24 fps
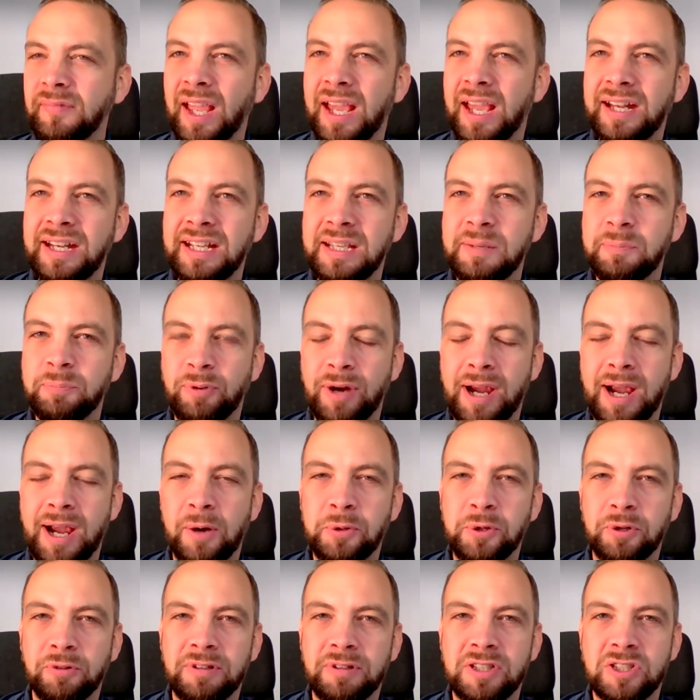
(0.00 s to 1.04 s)
any
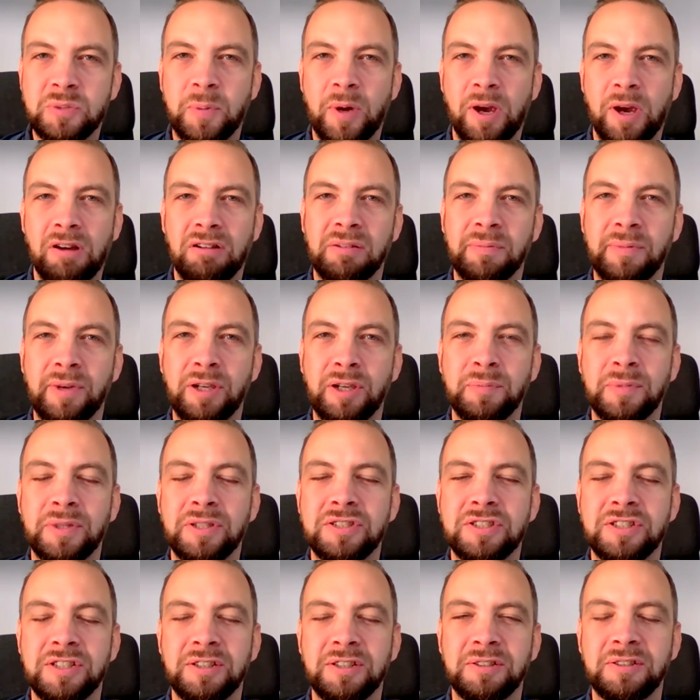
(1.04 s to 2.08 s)
proud or inspiring
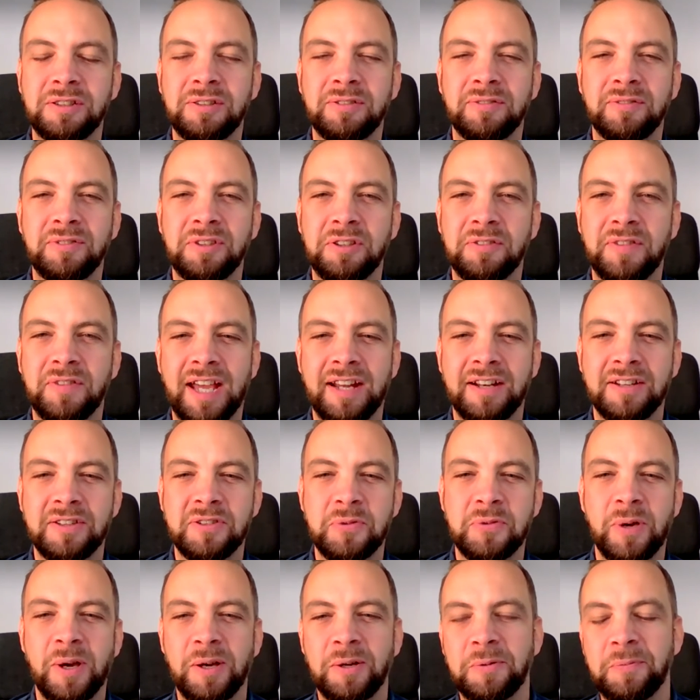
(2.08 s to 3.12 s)
moments you've had as
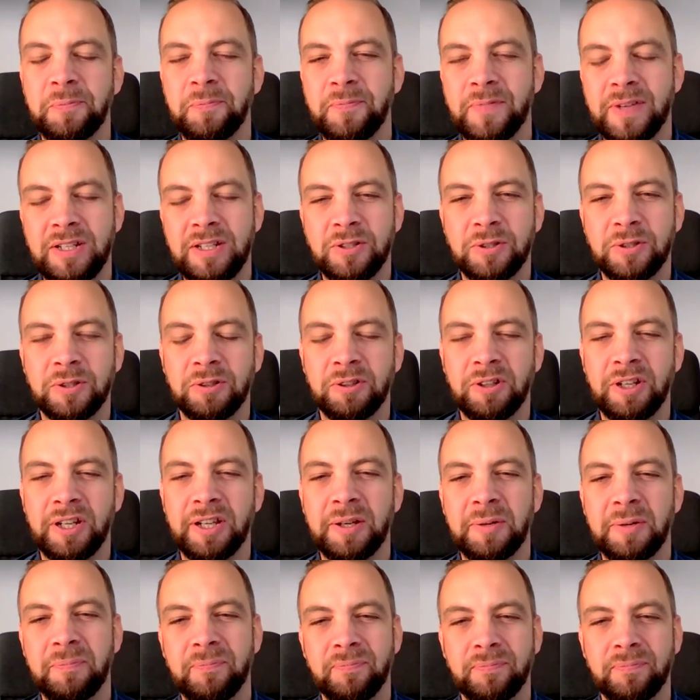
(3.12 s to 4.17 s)
well in your career.